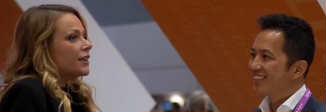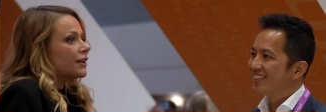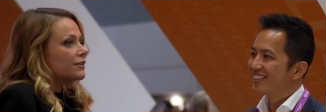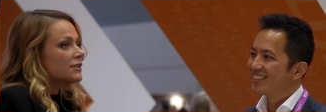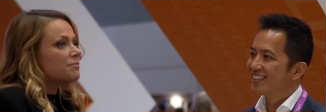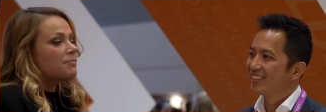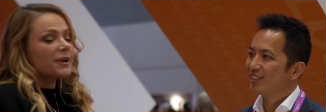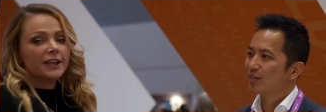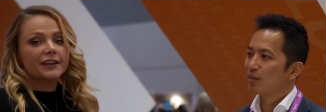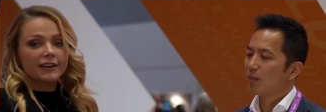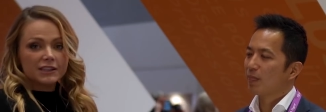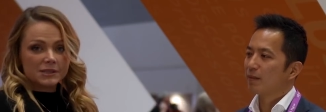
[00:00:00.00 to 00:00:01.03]
Speaker 1: there's a
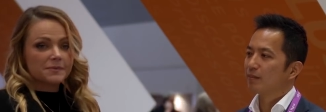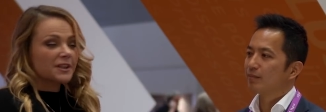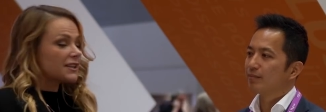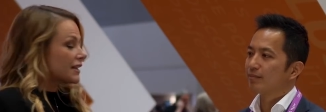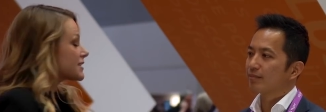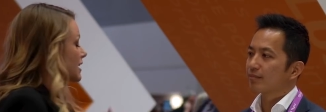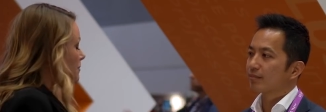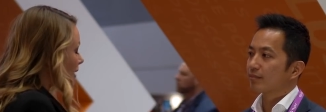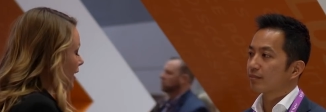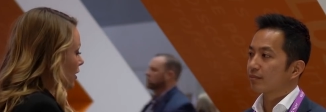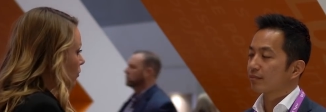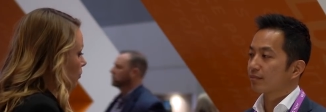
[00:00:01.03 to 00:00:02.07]
big announcement that's
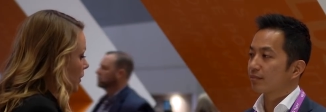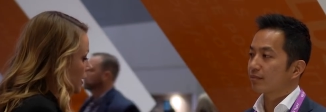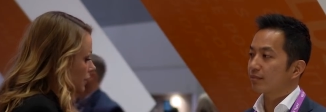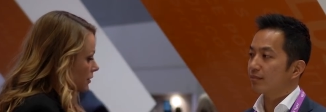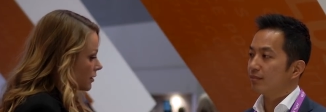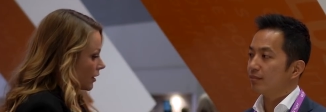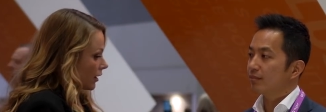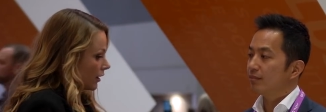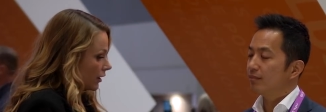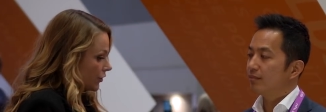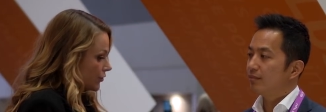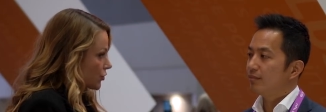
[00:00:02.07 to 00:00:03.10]
coming out with
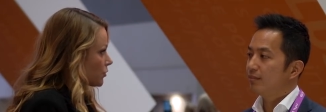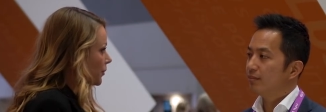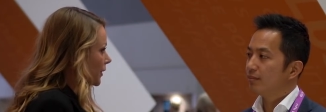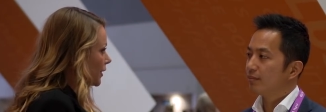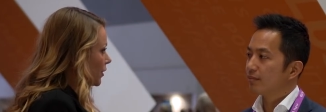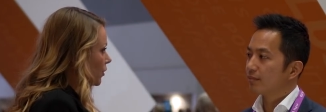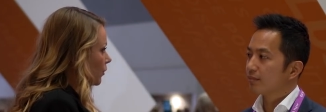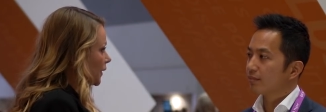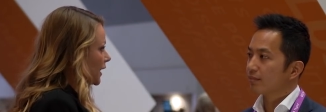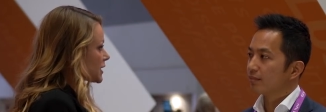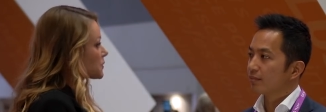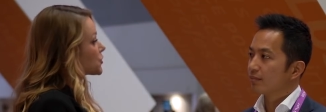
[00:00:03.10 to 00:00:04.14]
uh, your
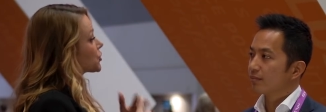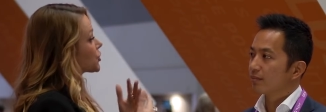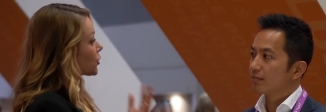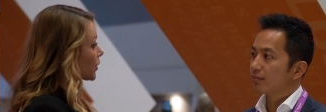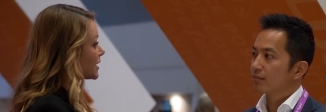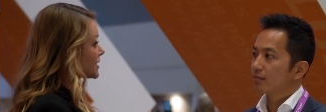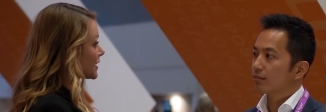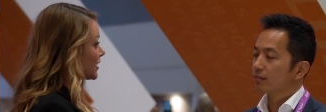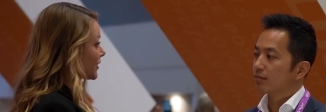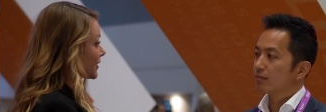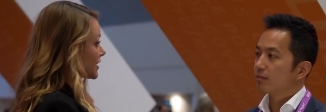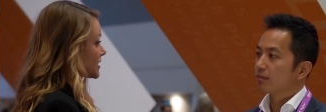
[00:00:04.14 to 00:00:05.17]
2.0, and that's what you're
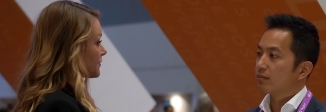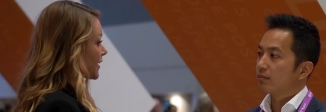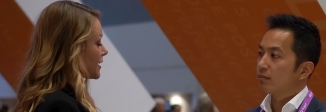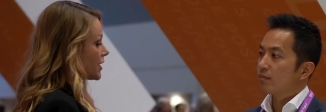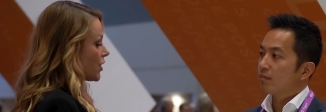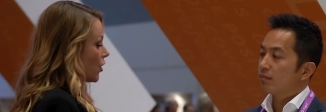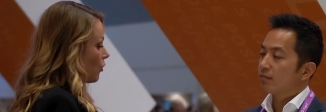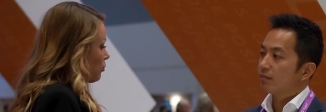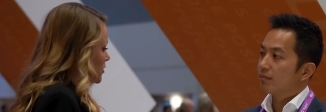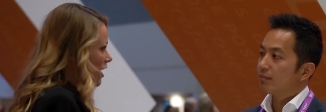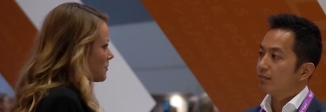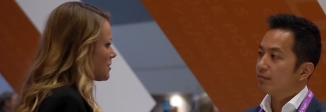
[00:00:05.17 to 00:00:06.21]
showcasing here at this event.
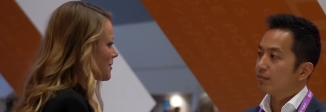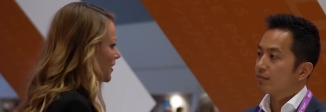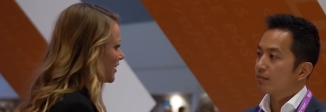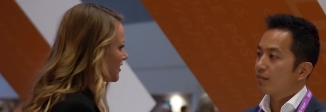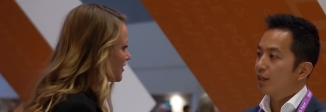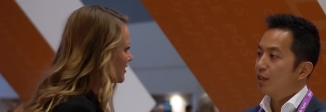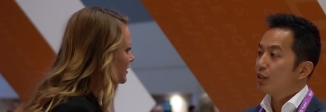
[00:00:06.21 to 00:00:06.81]
Tell me about it.